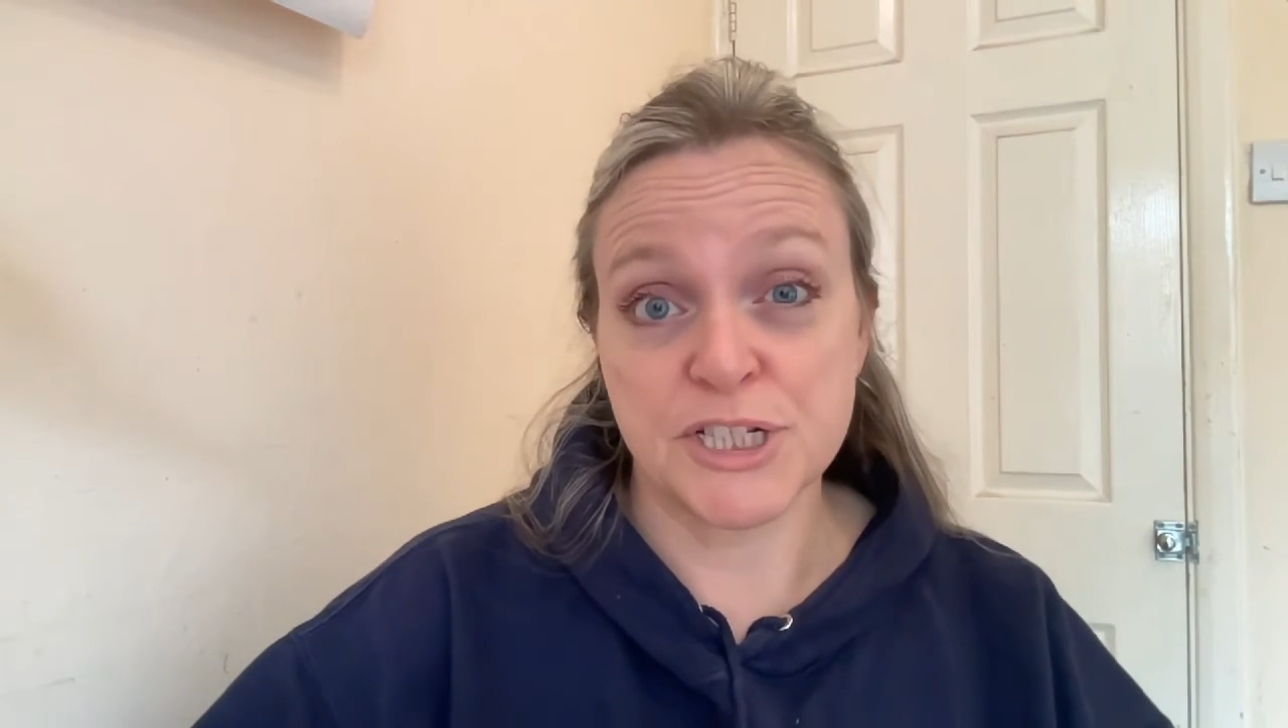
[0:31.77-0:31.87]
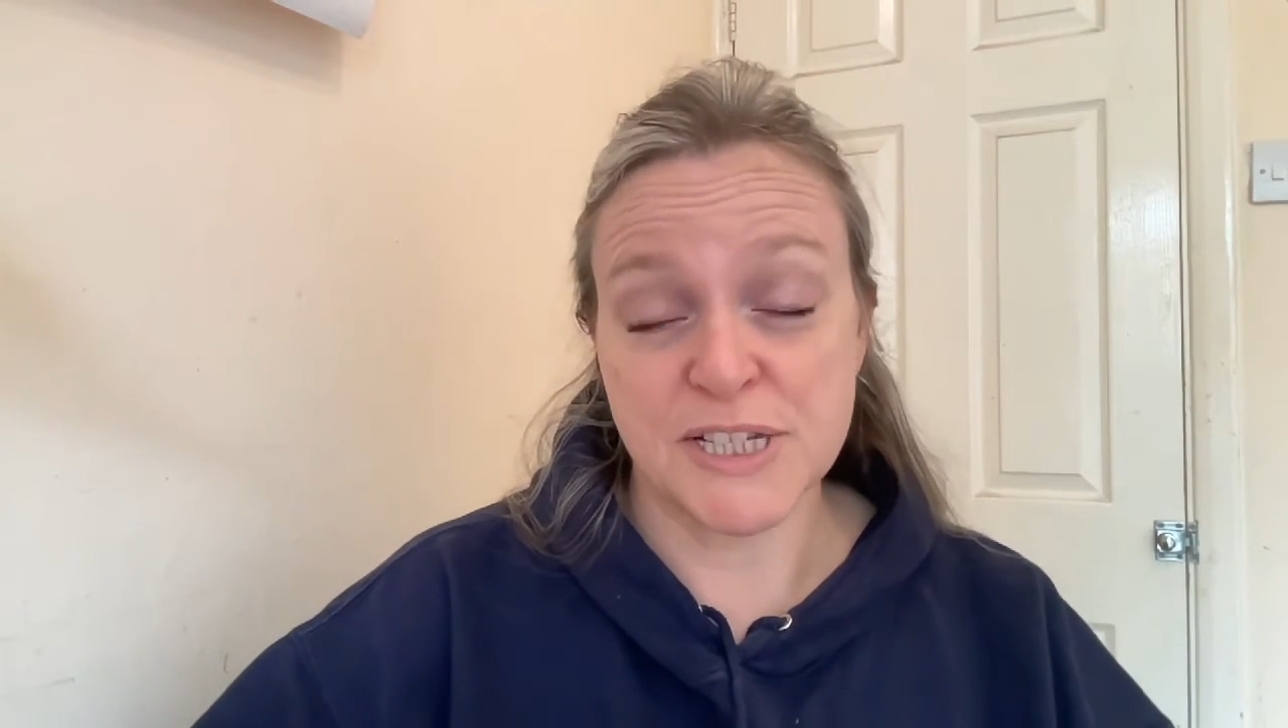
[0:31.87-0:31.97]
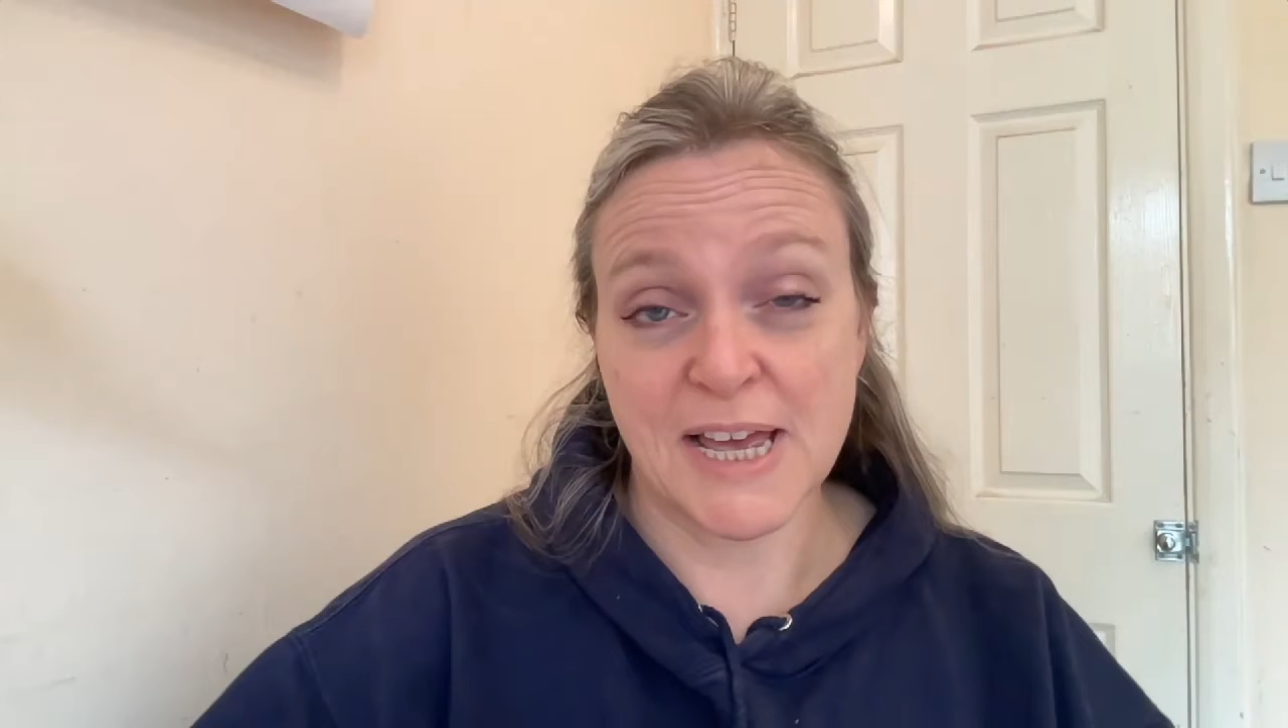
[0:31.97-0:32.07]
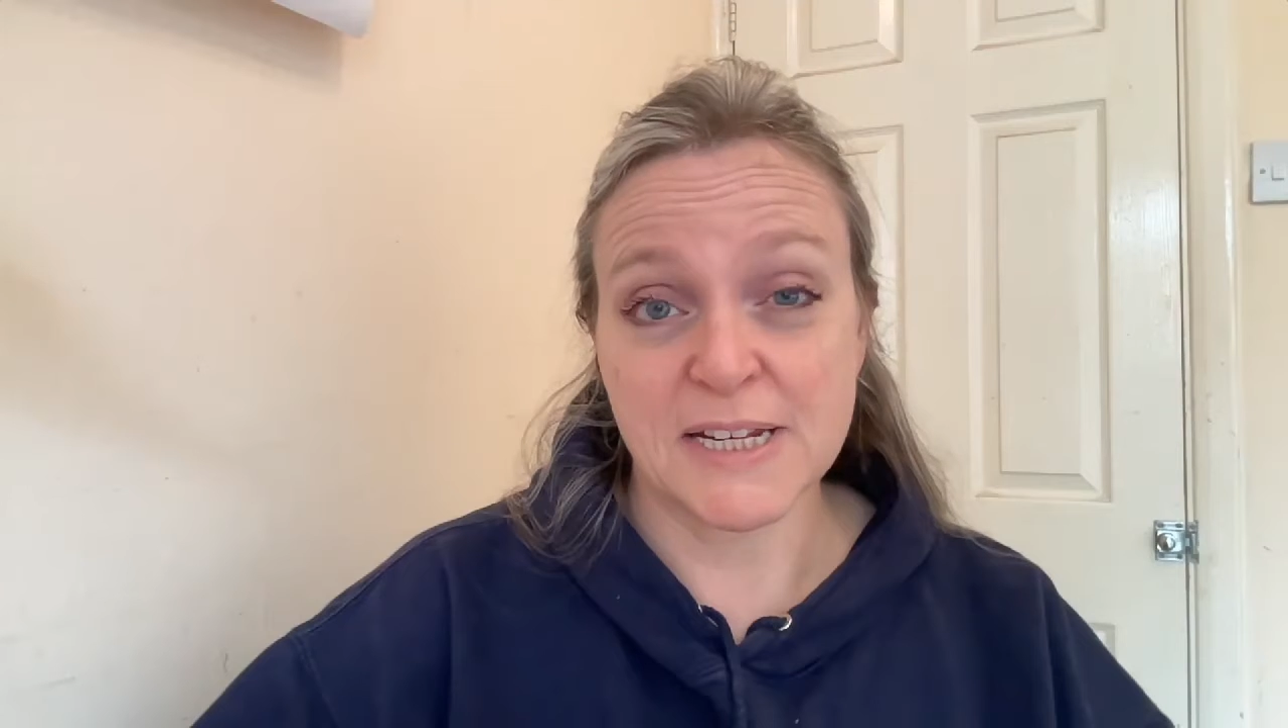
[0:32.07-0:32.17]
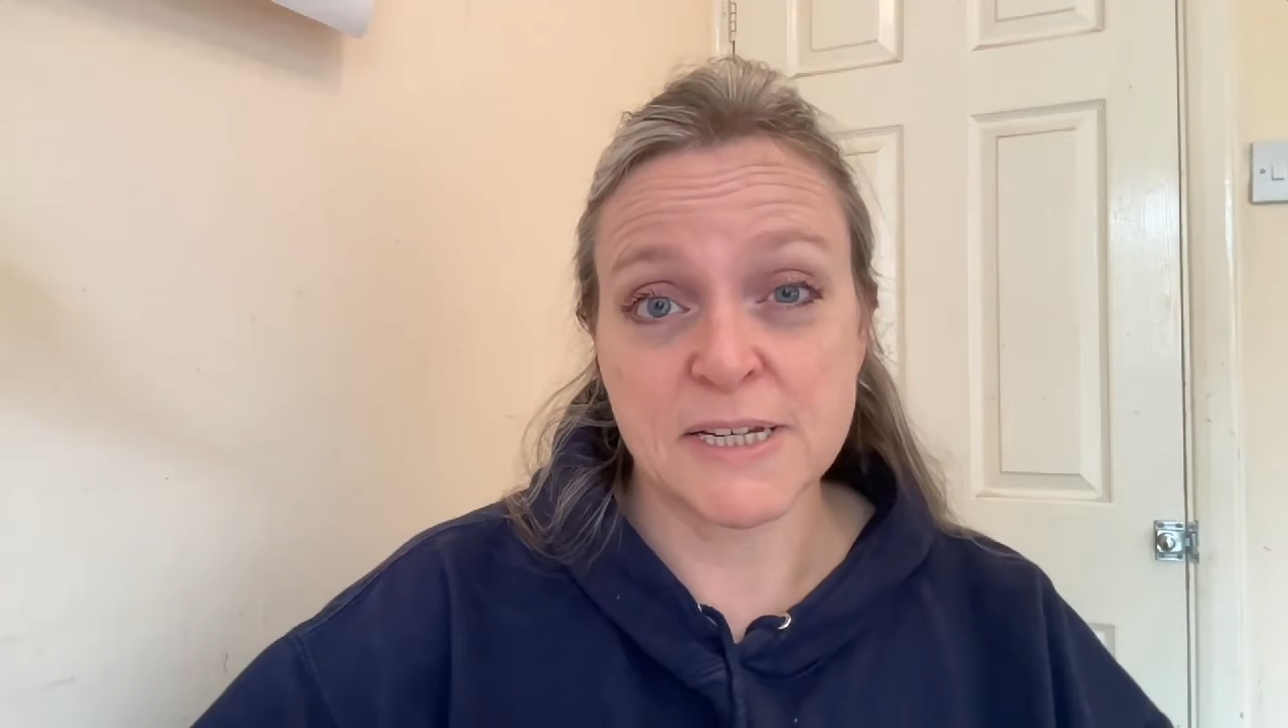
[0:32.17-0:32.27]
is
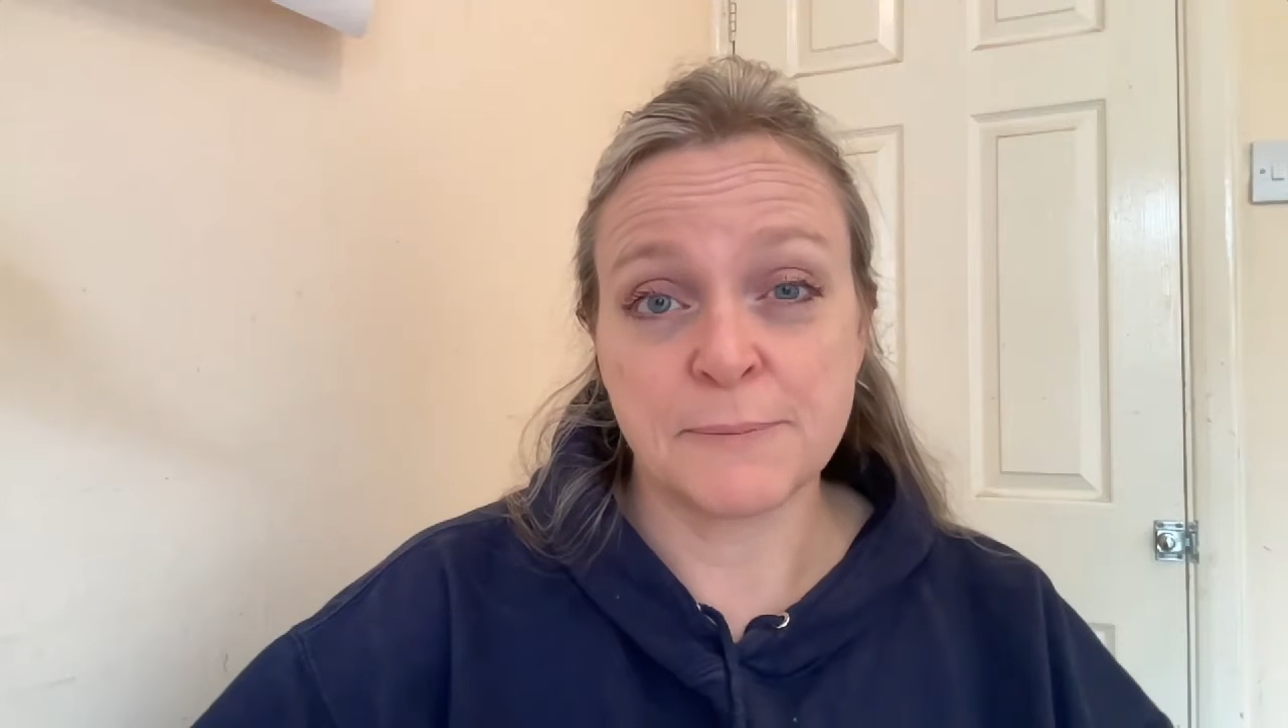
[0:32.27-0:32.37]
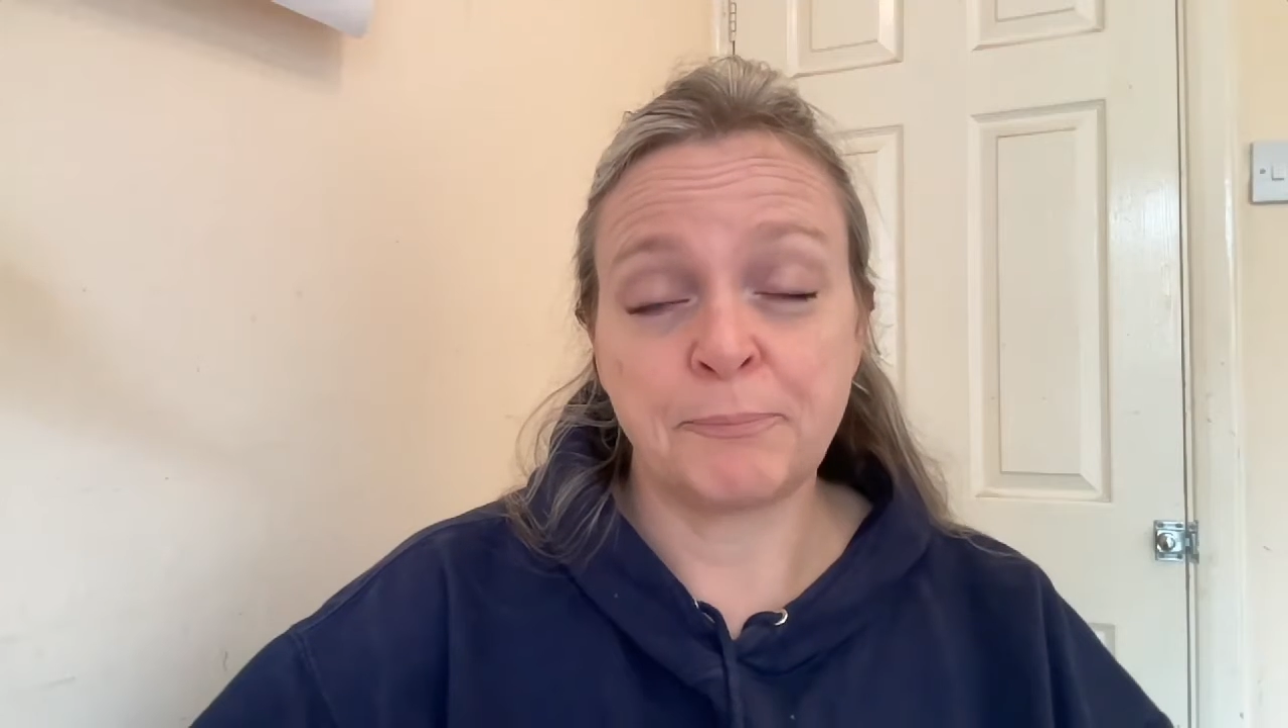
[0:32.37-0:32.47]
at.